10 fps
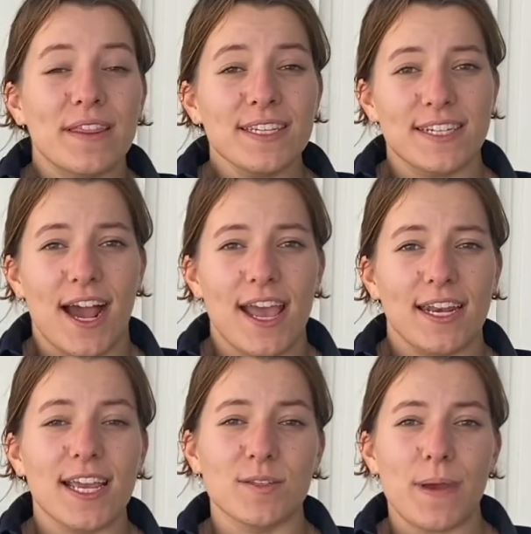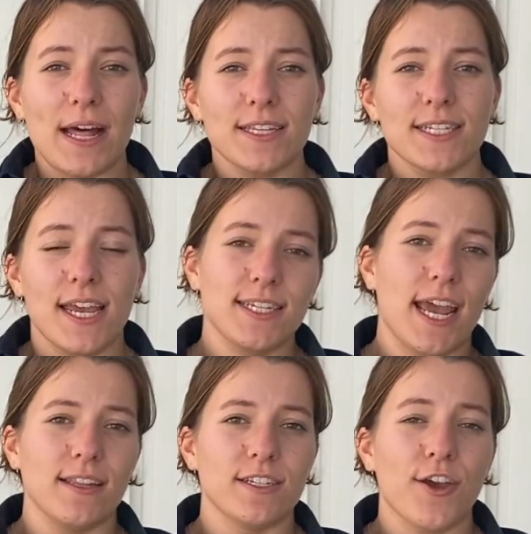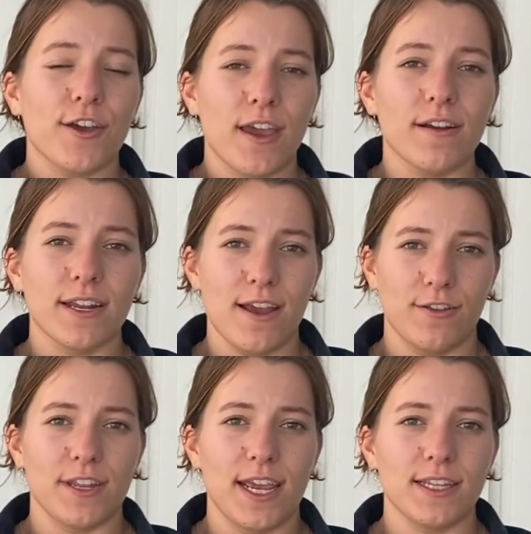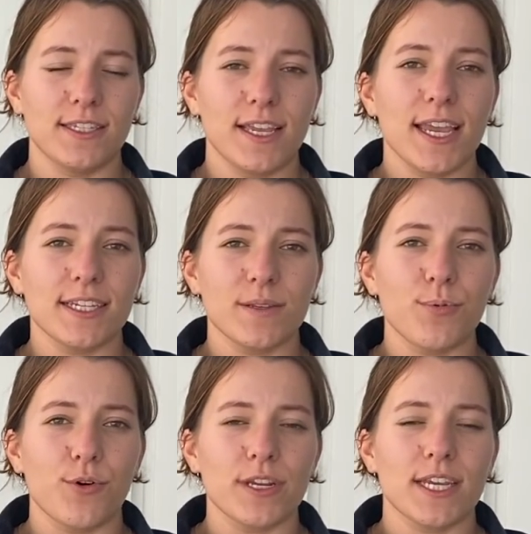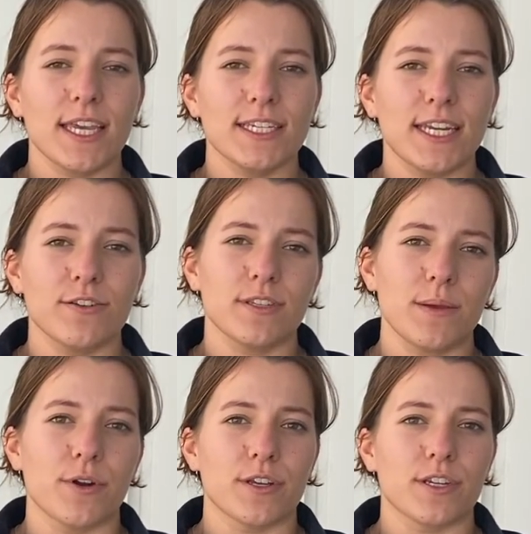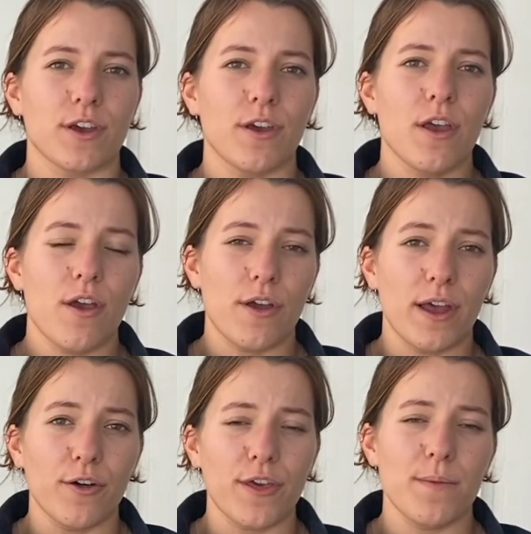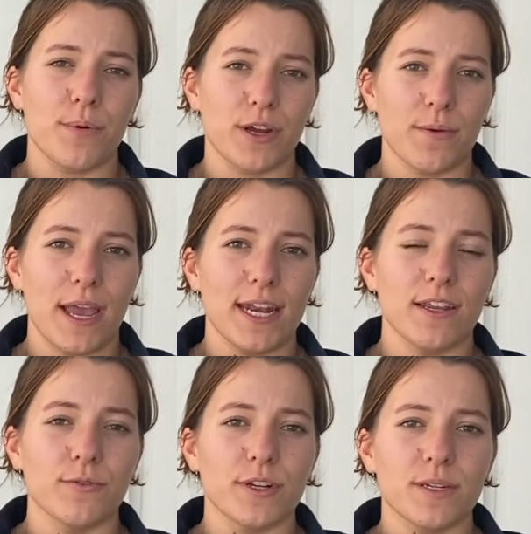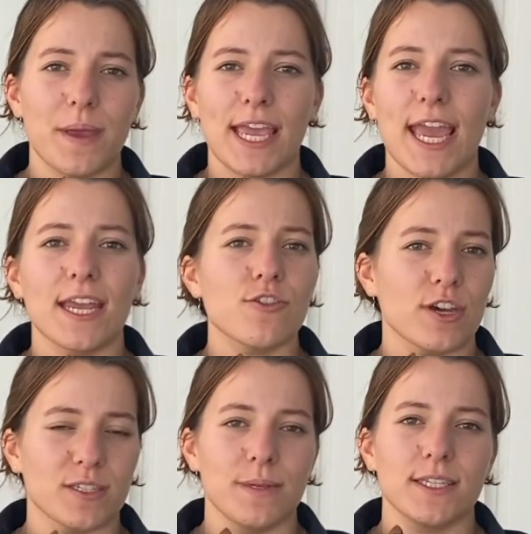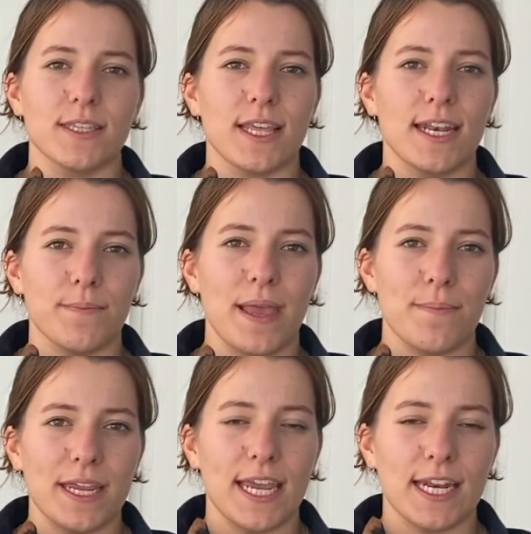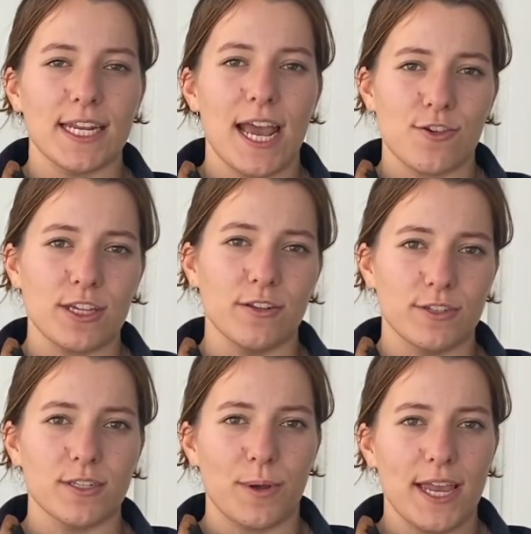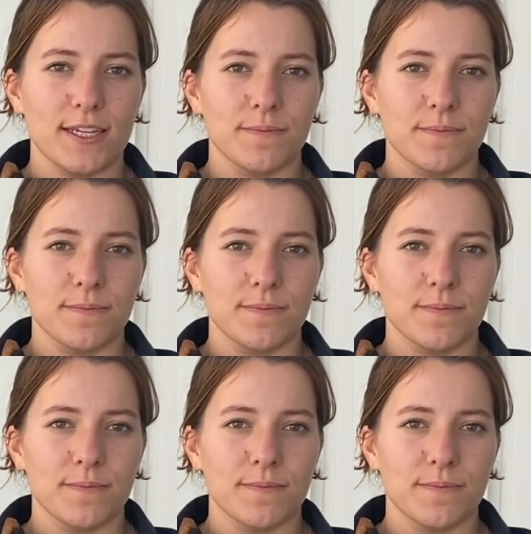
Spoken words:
this diet is balanced and tailored to her current health needs, it is important to continuously monitor her health and body weight in order to make any adjustments that may be needed as she loses weight.